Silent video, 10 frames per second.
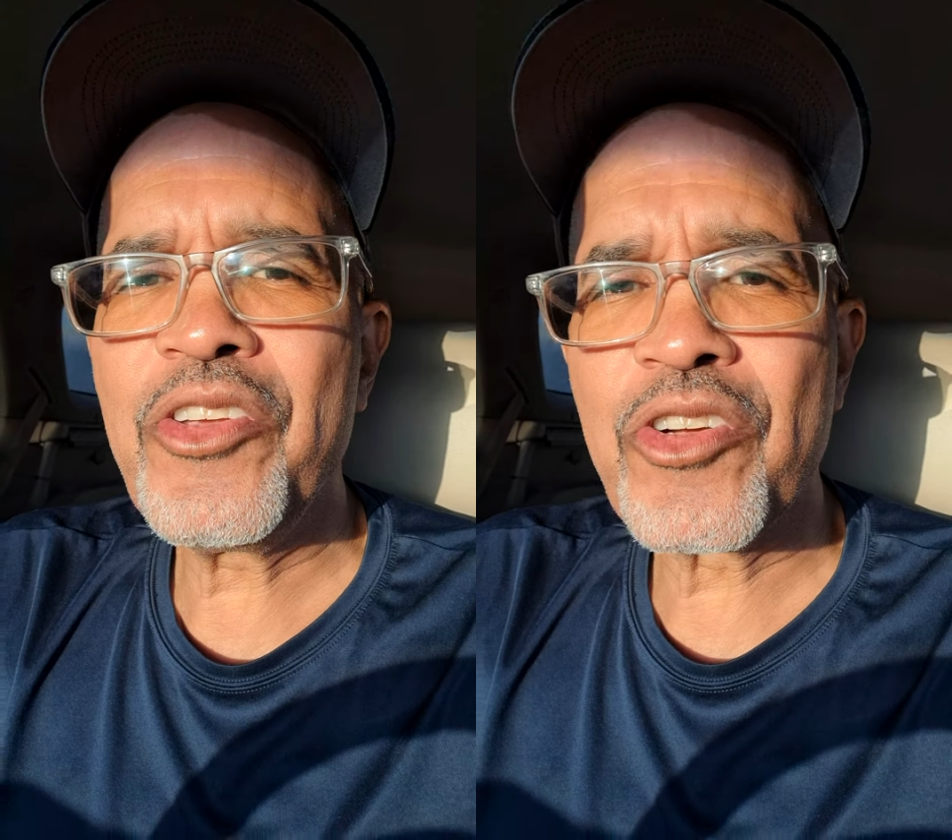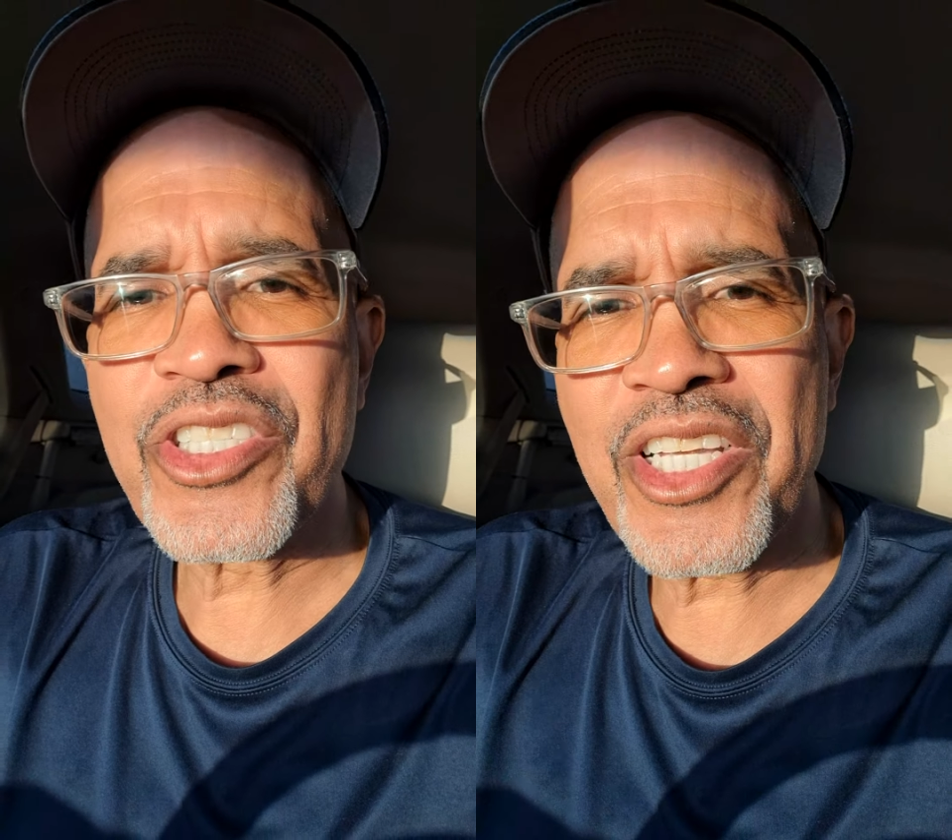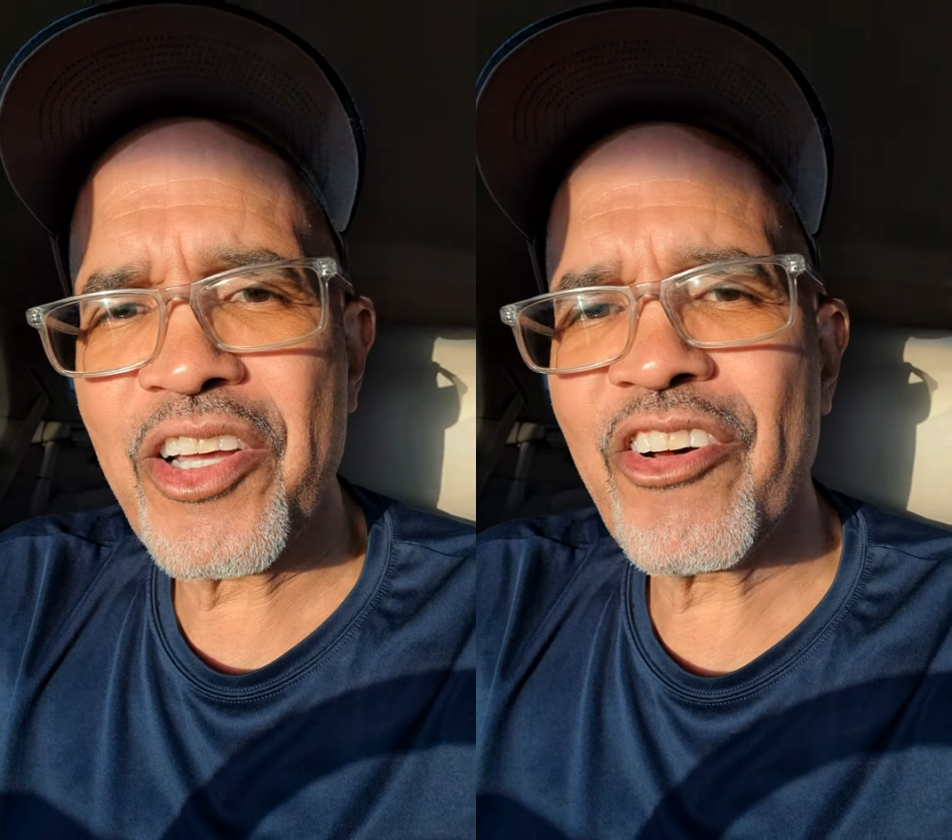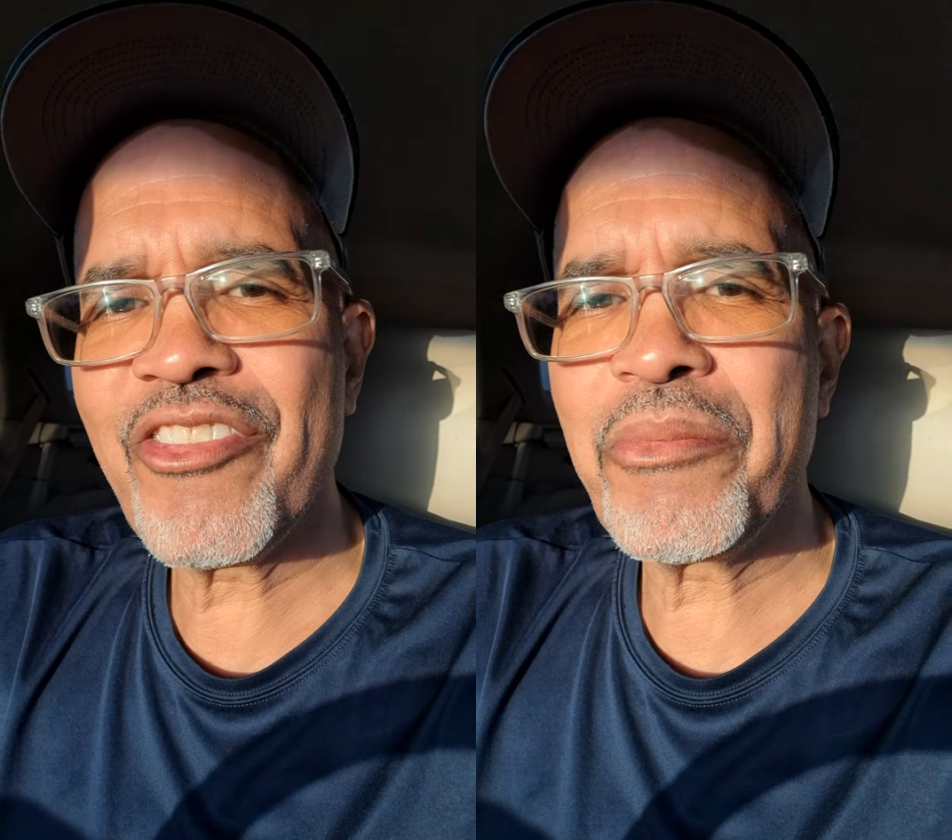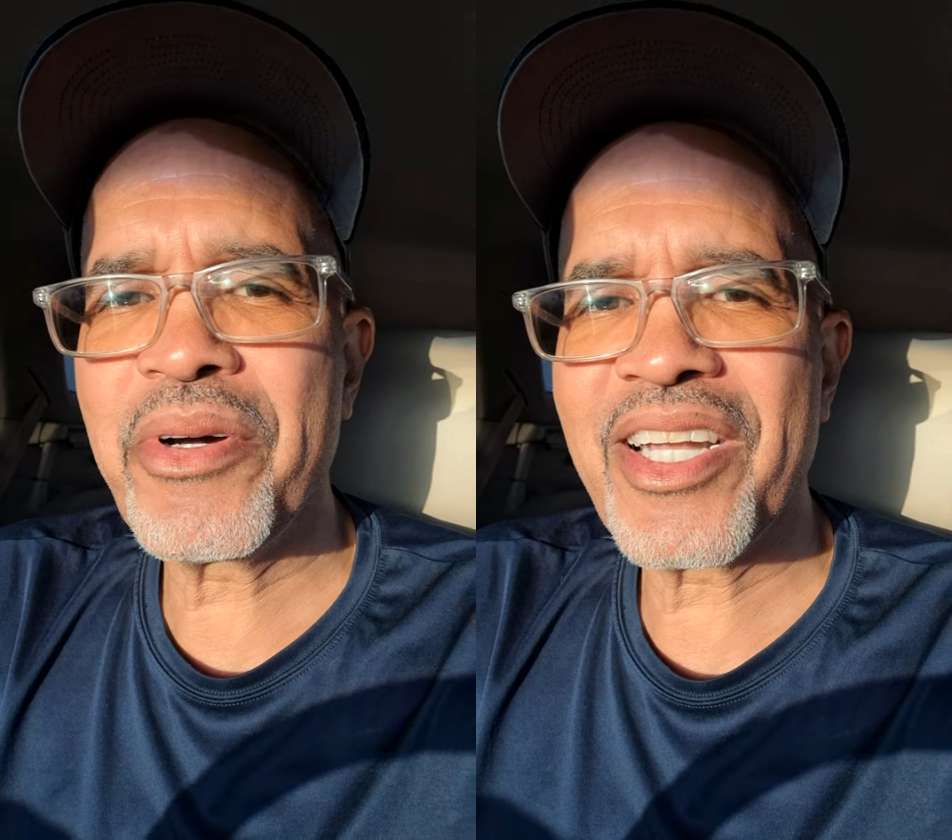yourself,
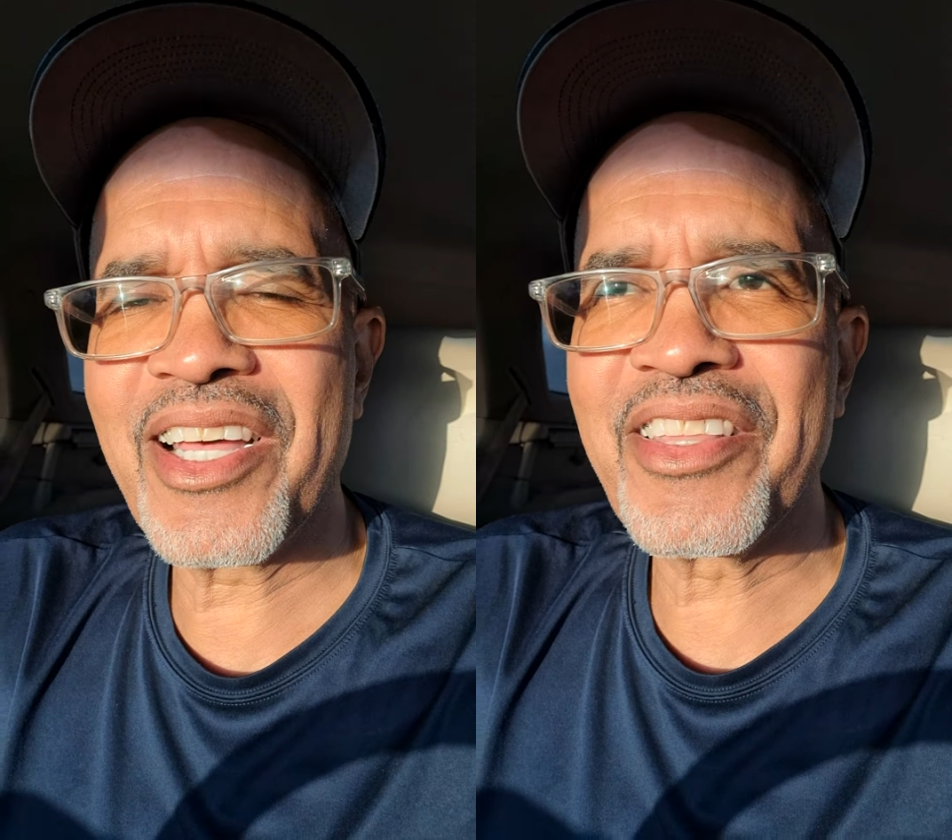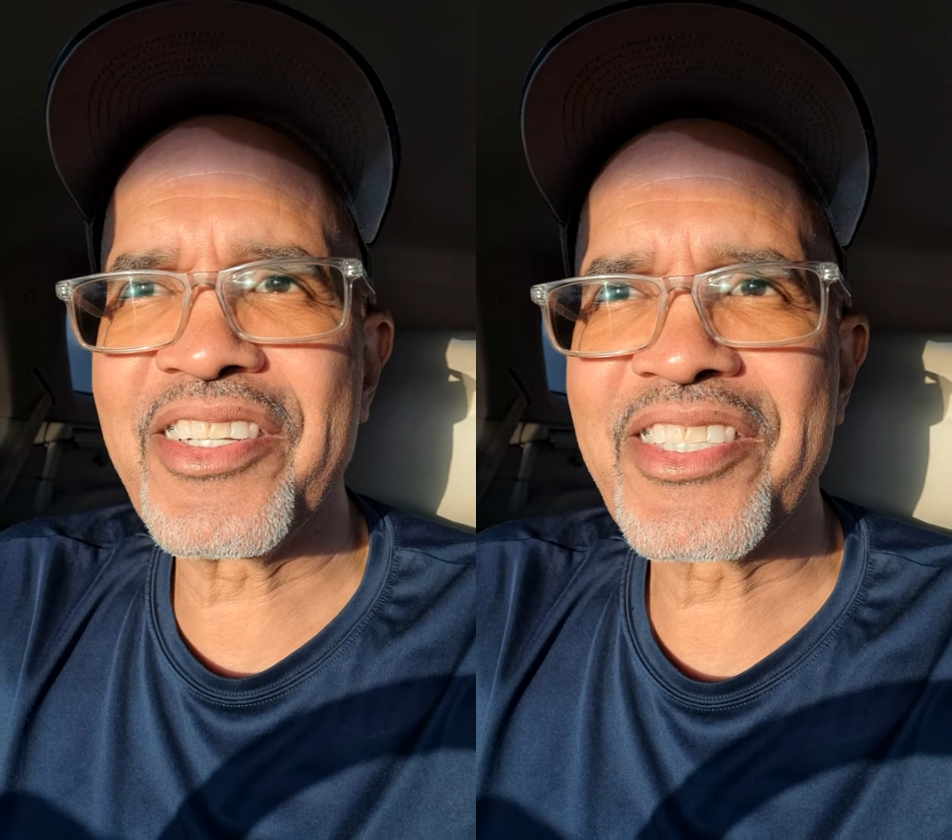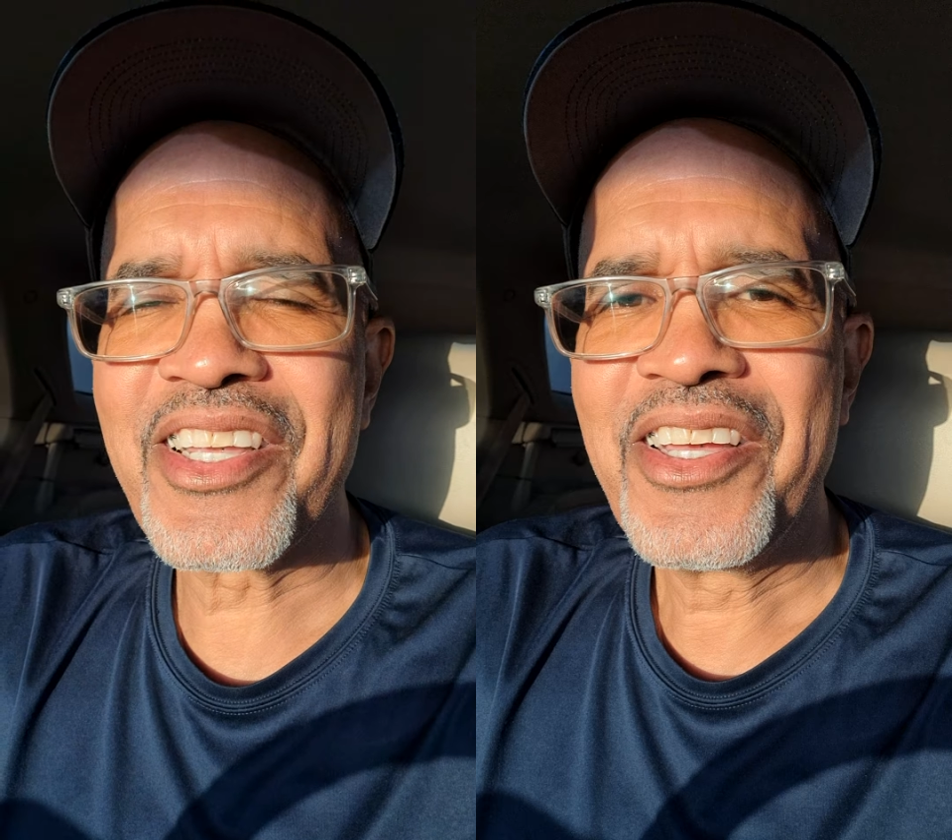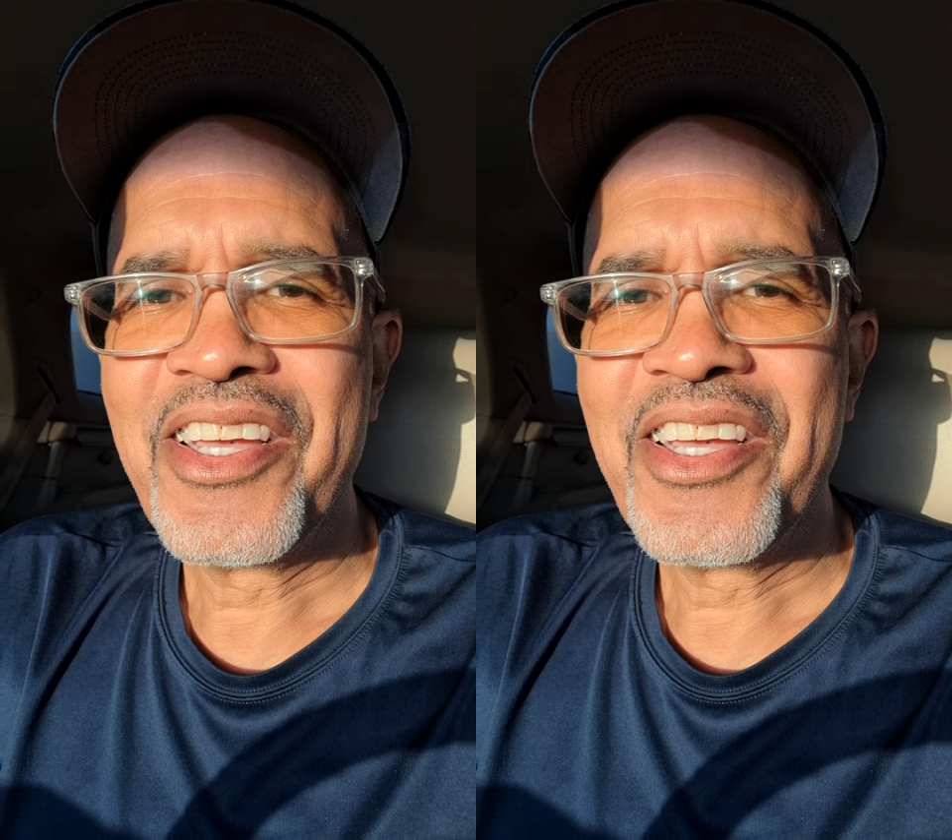but others.